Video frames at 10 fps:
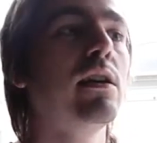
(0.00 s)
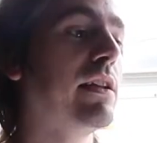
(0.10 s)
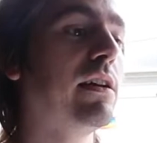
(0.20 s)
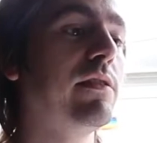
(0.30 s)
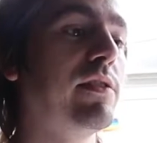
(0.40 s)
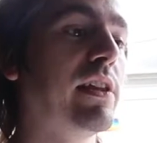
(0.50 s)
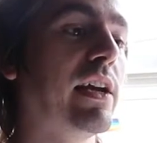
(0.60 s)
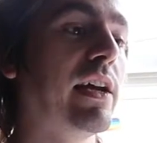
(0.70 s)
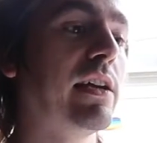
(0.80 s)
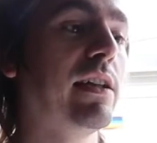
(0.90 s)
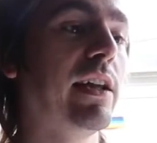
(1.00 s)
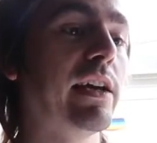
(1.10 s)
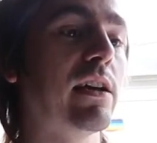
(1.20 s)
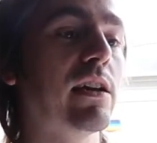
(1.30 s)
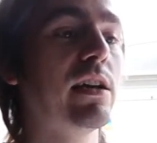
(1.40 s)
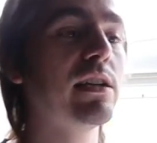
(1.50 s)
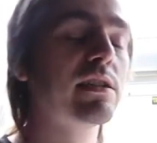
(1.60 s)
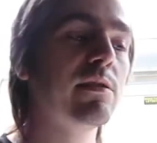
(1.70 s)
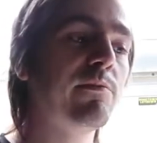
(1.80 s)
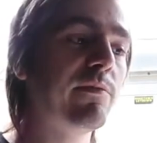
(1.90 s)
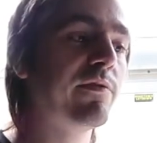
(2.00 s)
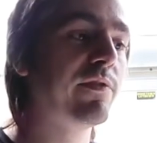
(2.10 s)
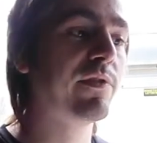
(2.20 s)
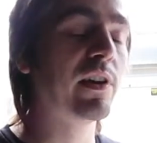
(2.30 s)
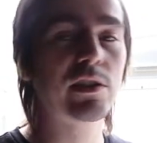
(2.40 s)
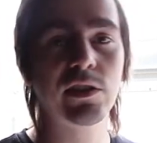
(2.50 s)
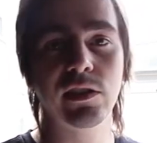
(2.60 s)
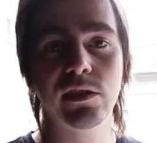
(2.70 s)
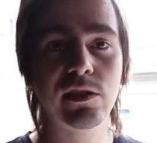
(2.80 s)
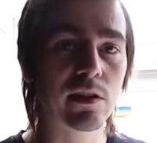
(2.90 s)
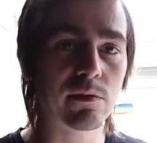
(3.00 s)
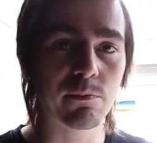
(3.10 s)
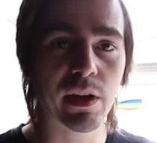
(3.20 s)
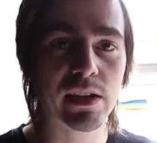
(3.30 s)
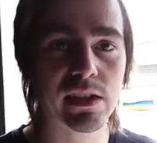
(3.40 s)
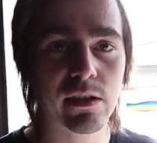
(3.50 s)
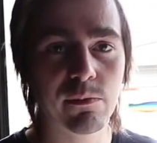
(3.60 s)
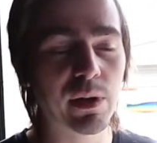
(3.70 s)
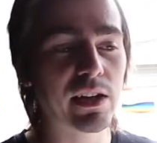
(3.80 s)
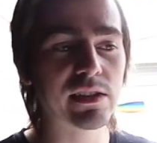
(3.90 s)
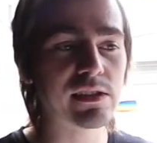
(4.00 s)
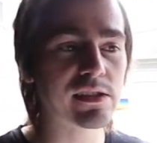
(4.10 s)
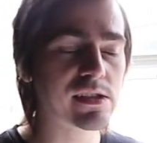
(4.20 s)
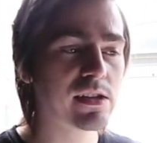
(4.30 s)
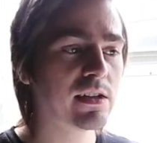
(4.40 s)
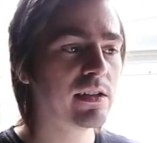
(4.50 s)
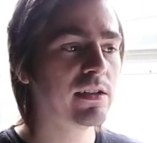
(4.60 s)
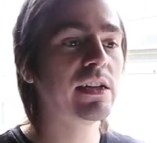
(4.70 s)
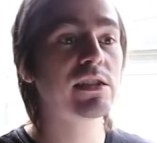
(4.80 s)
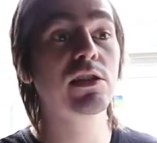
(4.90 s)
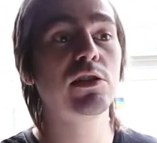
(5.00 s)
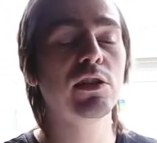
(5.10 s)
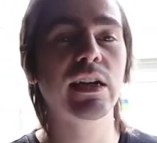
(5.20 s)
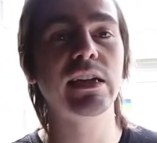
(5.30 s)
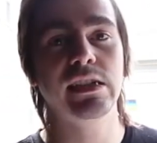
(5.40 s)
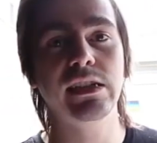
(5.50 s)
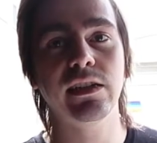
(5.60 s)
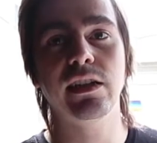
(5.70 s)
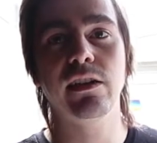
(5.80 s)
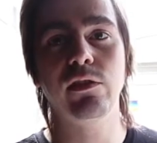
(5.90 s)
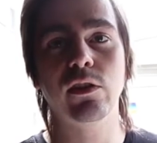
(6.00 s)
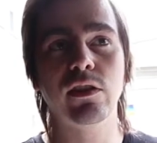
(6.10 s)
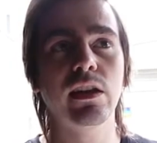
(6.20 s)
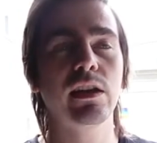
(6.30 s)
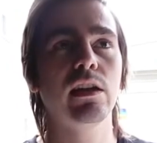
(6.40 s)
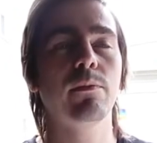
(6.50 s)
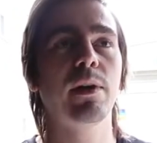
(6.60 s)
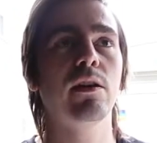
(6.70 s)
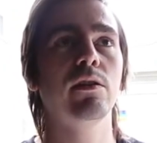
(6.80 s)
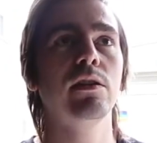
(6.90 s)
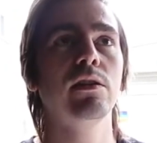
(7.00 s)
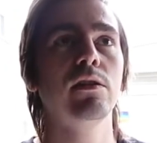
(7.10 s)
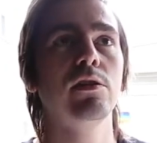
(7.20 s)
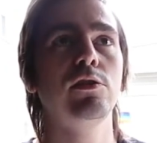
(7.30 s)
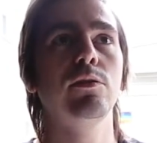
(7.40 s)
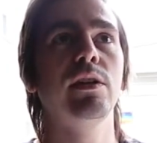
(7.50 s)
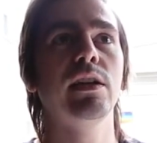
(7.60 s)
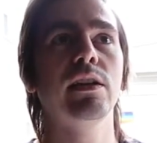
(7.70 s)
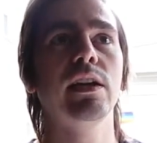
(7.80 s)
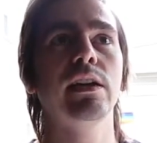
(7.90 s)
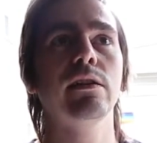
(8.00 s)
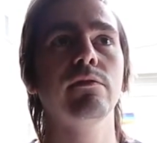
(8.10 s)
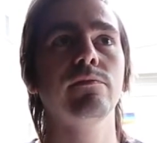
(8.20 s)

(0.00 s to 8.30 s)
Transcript: I loved that I could like custom function certain buttons. It's a good idea if you're thinking about doing like